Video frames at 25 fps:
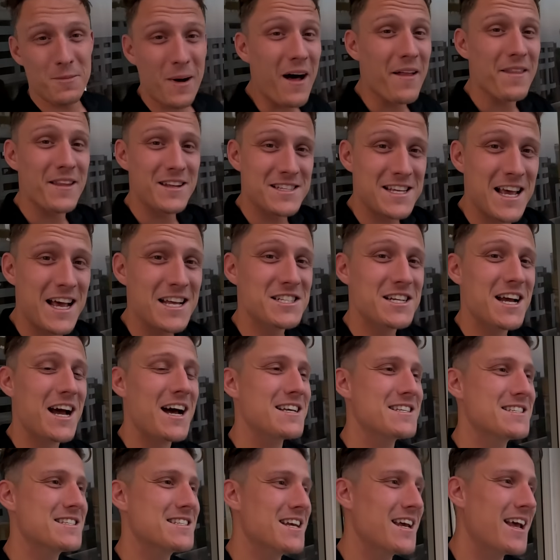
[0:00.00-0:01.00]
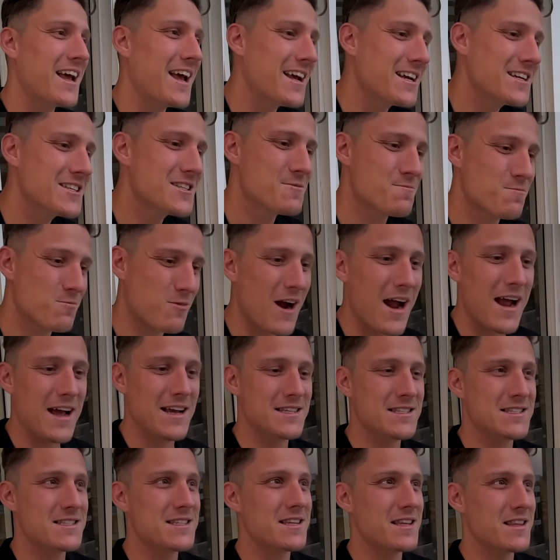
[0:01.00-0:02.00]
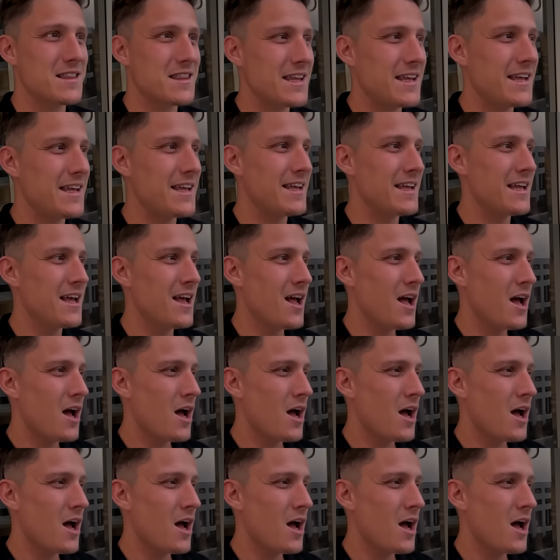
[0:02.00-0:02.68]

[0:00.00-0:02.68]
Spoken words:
But the Tejas Express, the